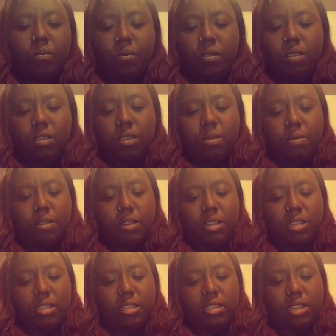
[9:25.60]
I want
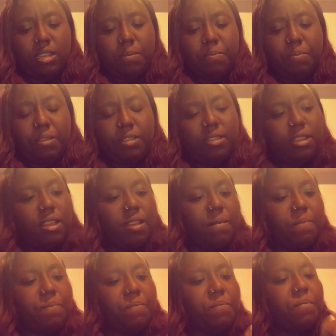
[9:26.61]
to just take a piece of that